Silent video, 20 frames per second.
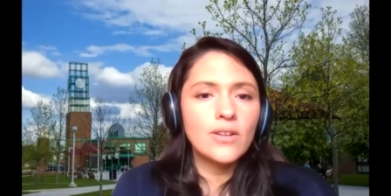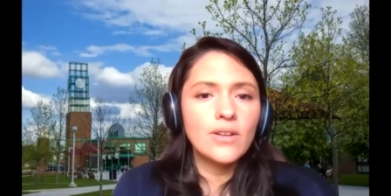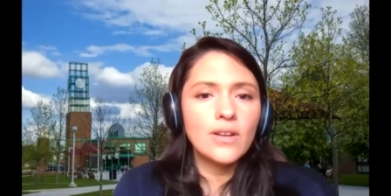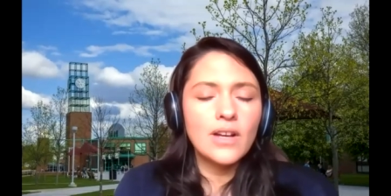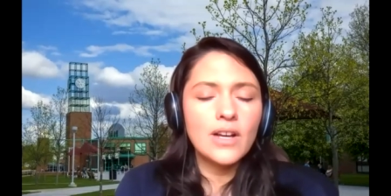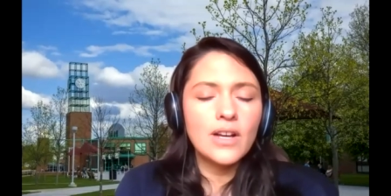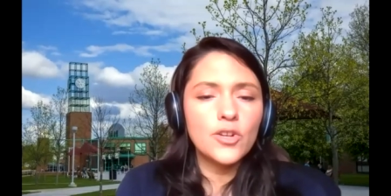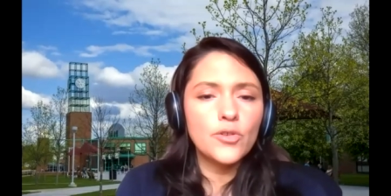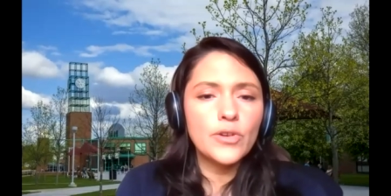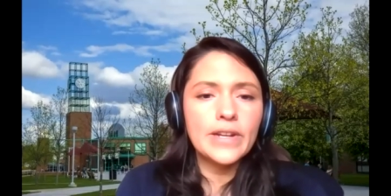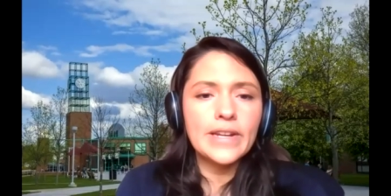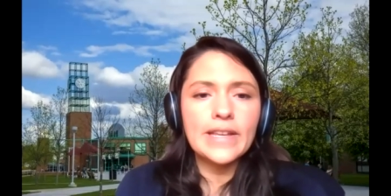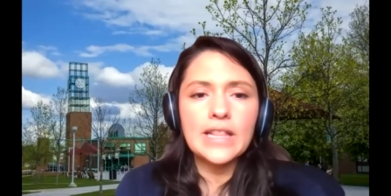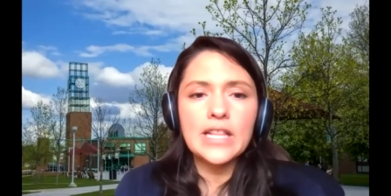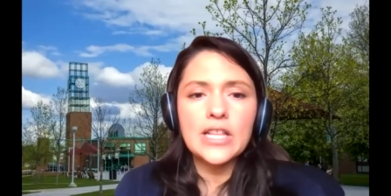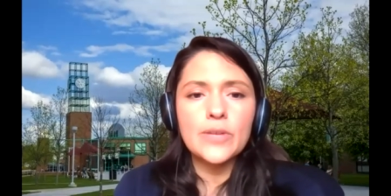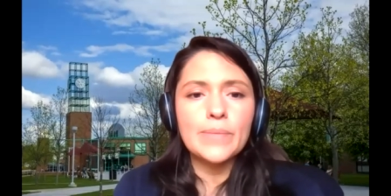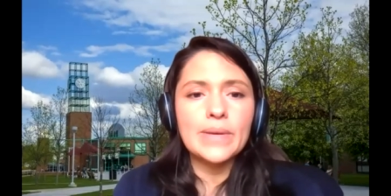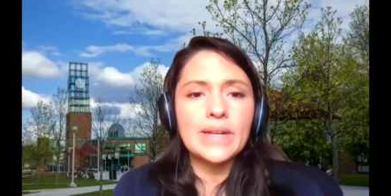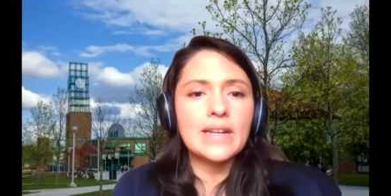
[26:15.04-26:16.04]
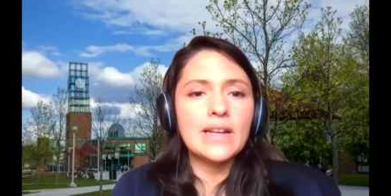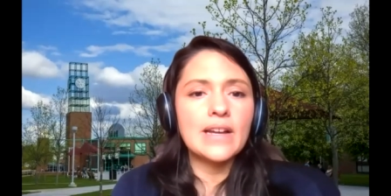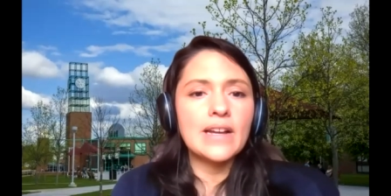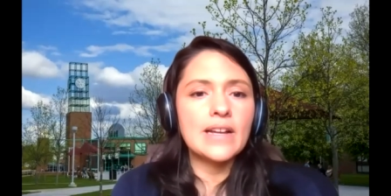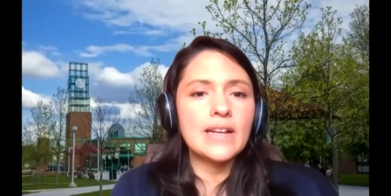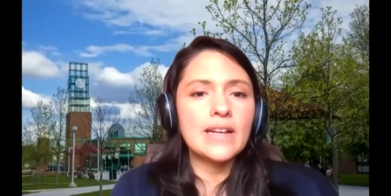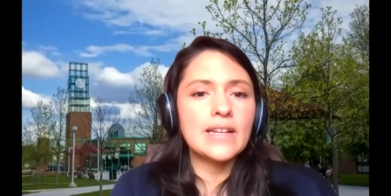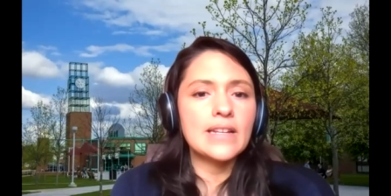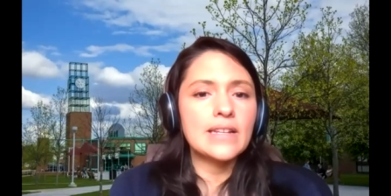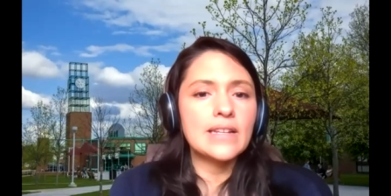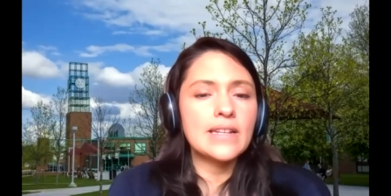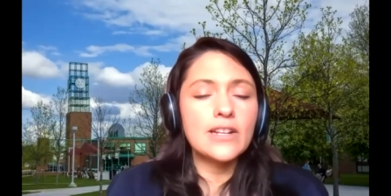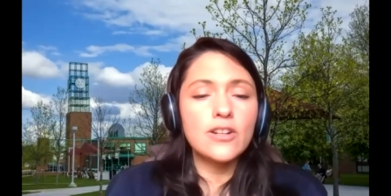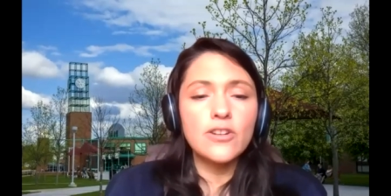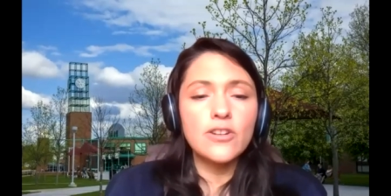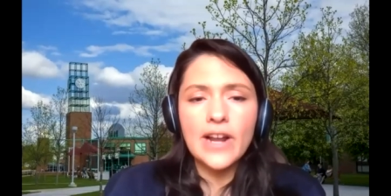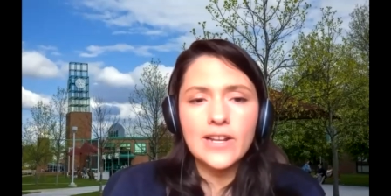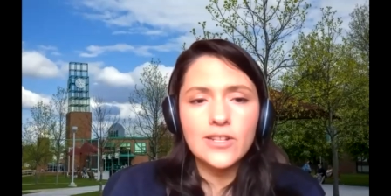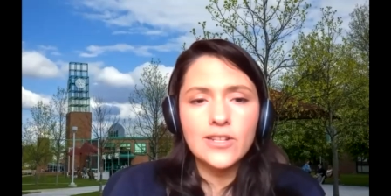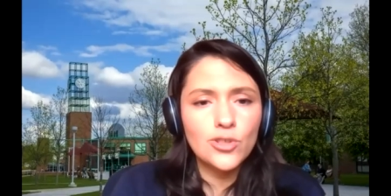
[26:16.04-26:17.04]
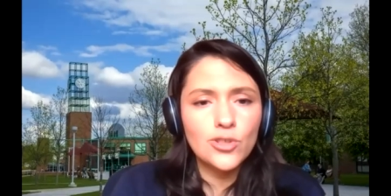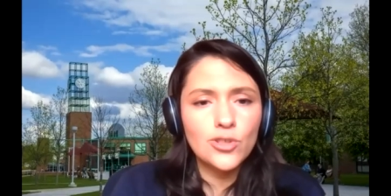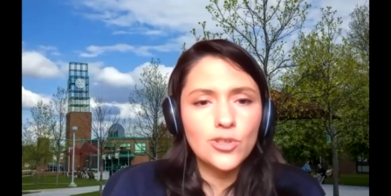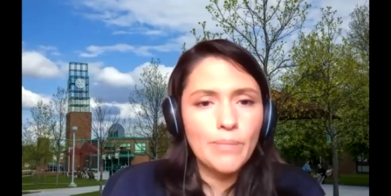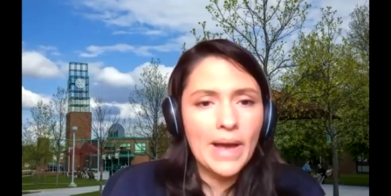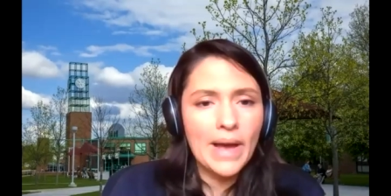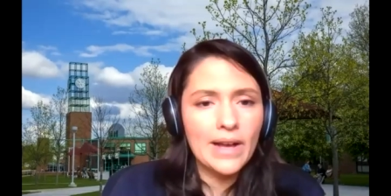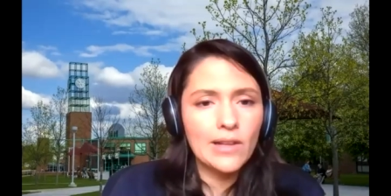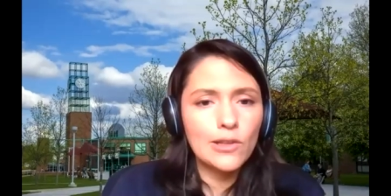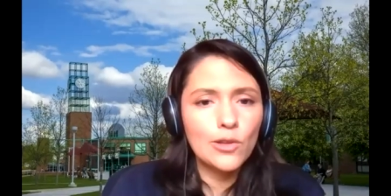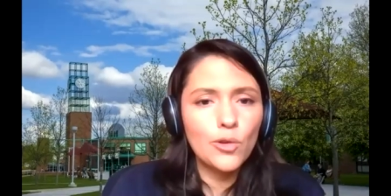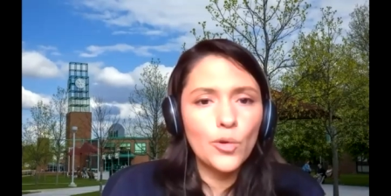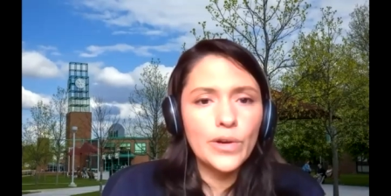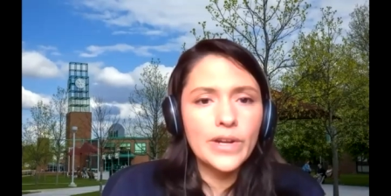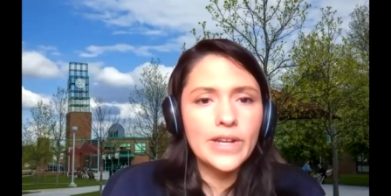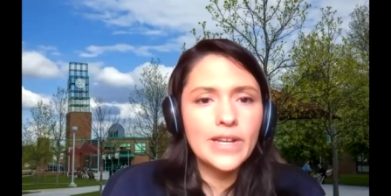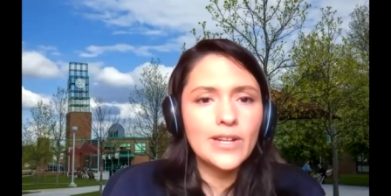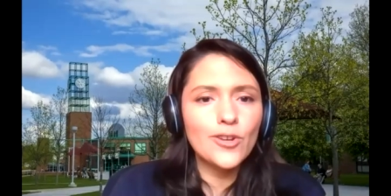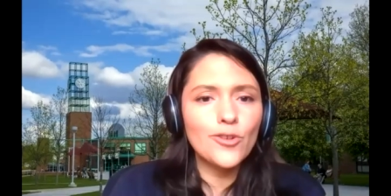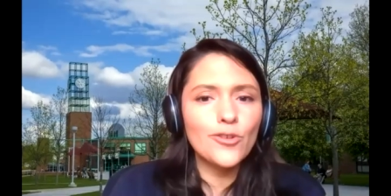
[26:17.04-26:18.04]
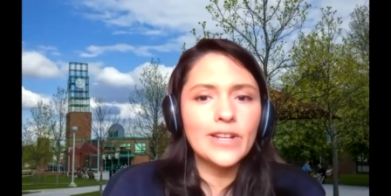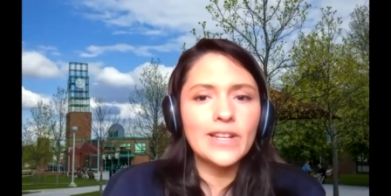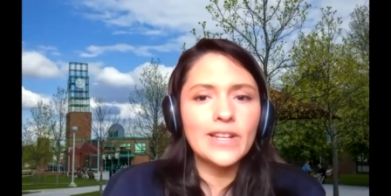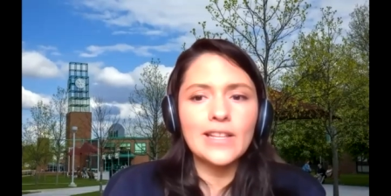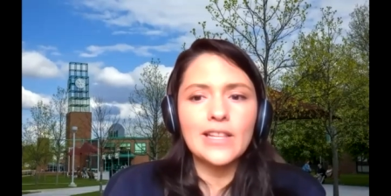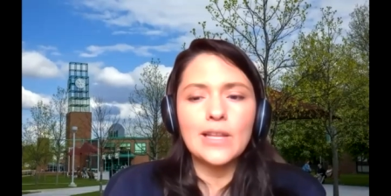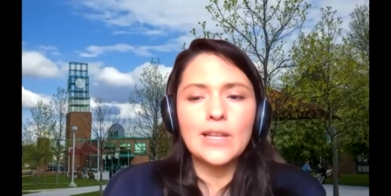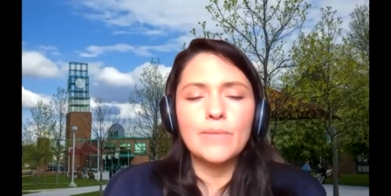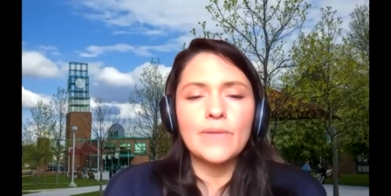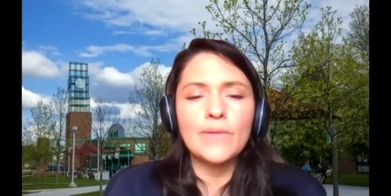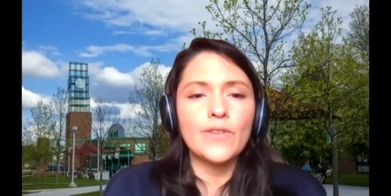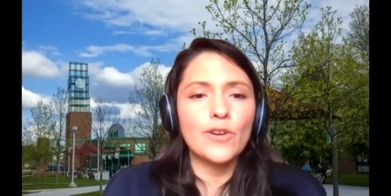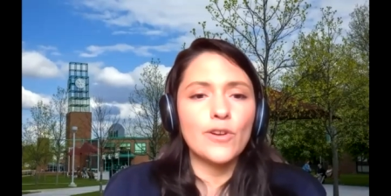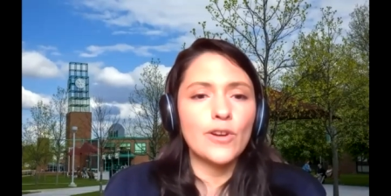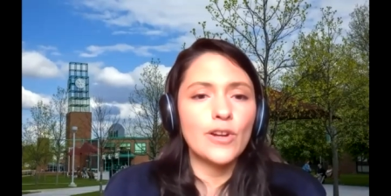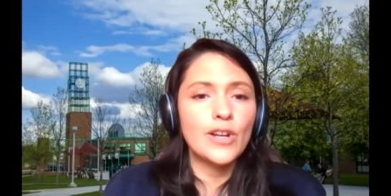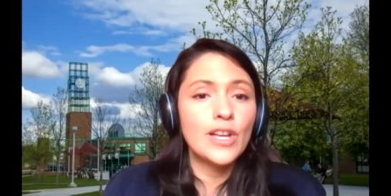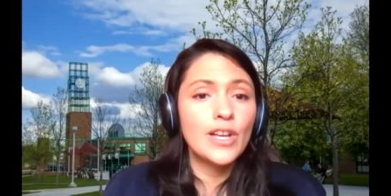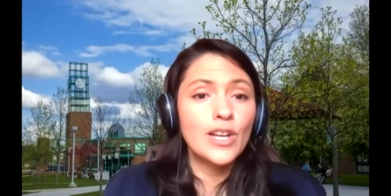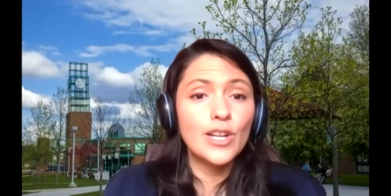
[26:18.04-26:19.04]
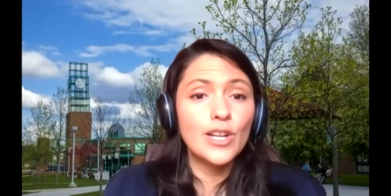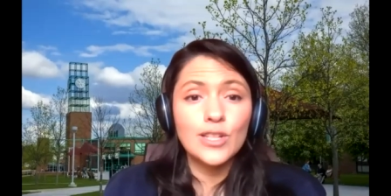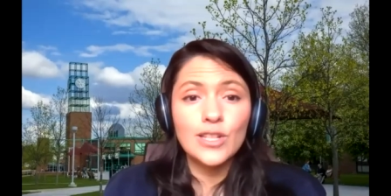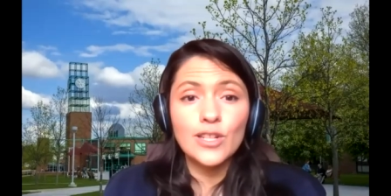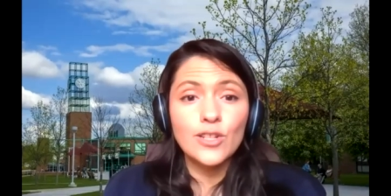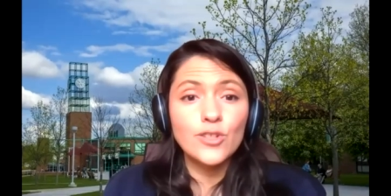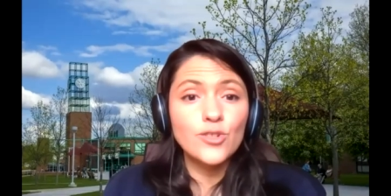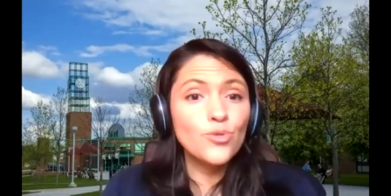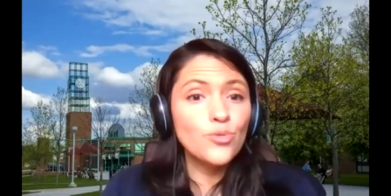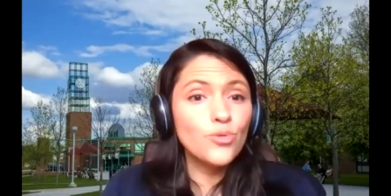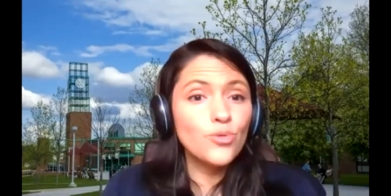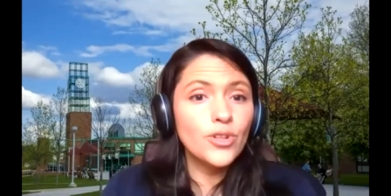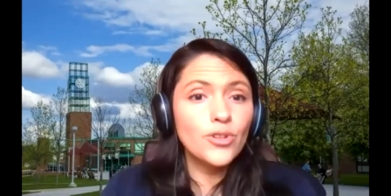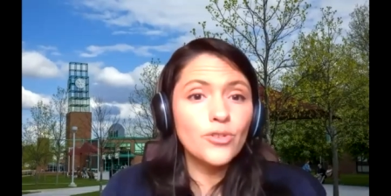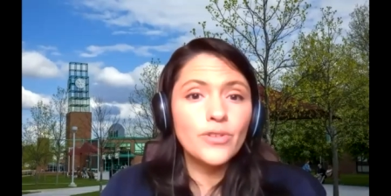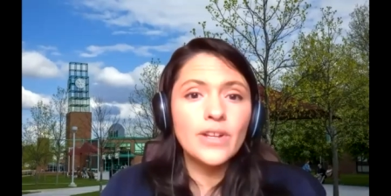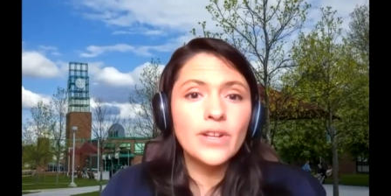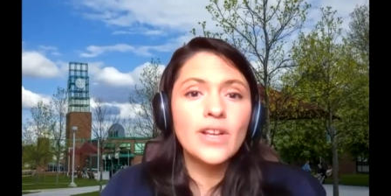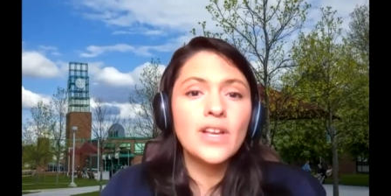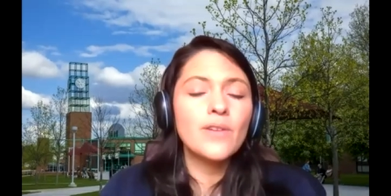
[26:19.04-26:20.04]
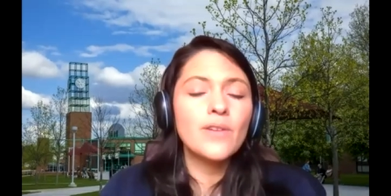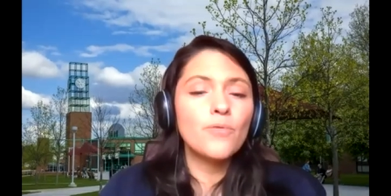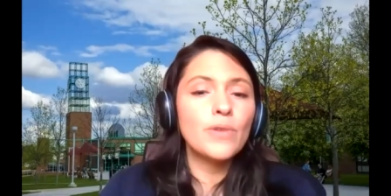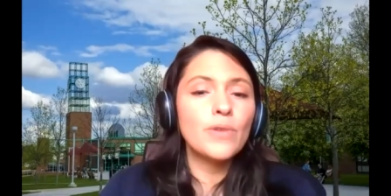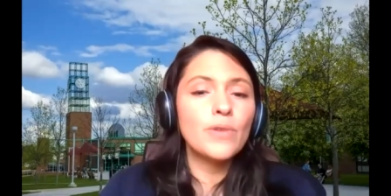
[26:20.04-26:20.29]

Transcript: uh, curriculum, and an international baccalaureate curriculum, if you're in a dual curriculum,